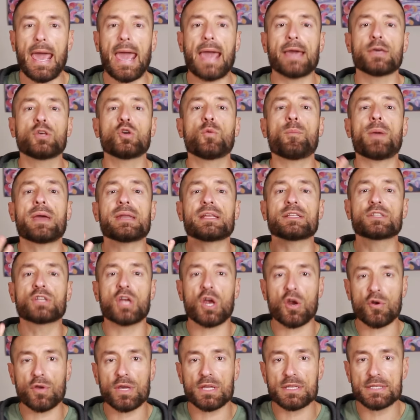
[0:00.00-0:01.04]
a
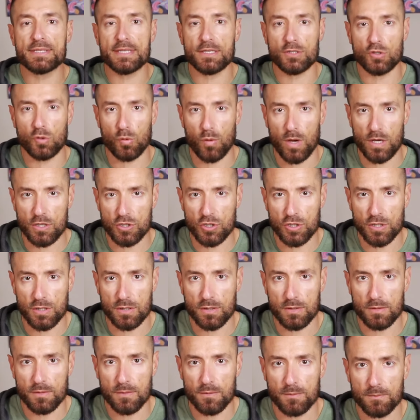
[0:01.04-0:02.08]
humanitarian
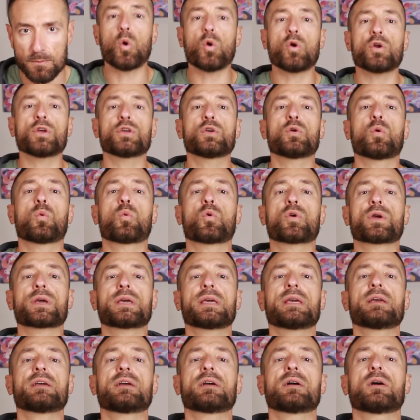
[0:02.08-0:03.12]
situation, or you're
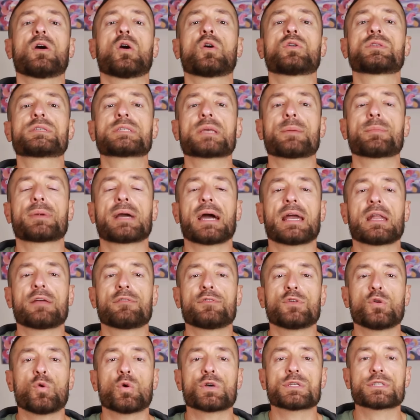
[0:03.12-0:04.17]
working on some kind
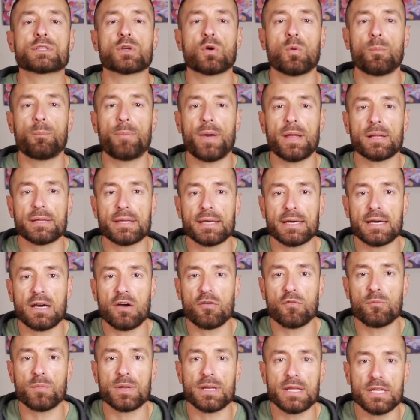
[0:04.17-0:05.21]
of U S compelling
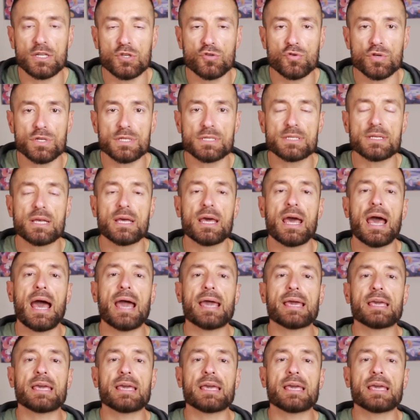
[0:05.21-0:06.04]
government interest.